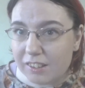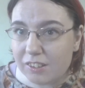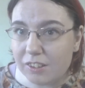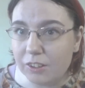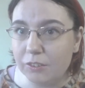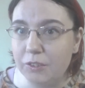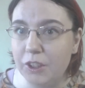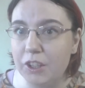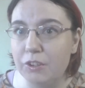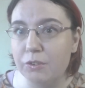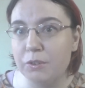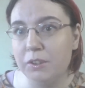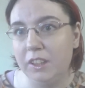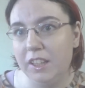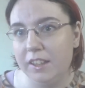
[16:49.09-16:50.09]
So if you guys
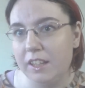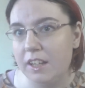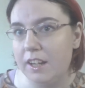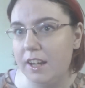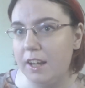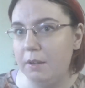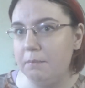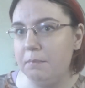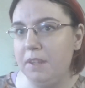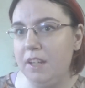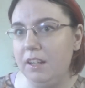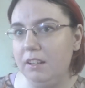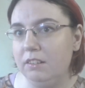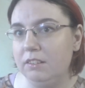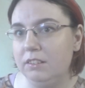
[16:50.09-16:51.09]
want to link that up
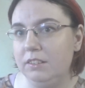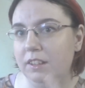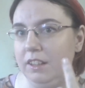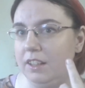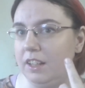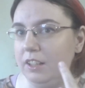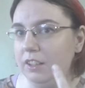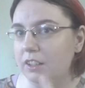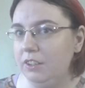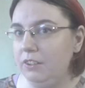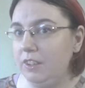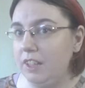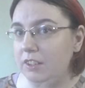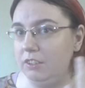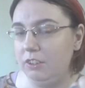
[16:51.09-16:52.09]
there, then I could do
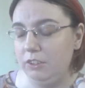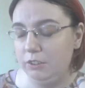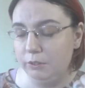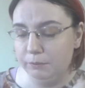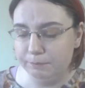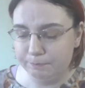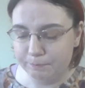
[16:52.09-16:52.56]
that too.